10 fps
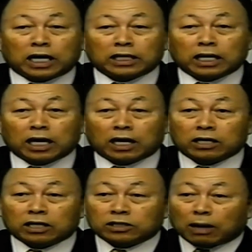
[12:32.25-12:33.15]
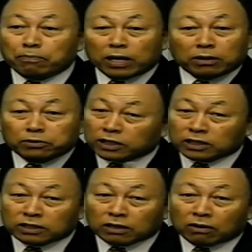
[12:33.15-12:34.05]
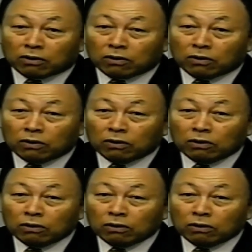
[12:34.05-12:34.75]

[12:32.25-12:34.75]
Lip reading: you and your children keep becoming healthier.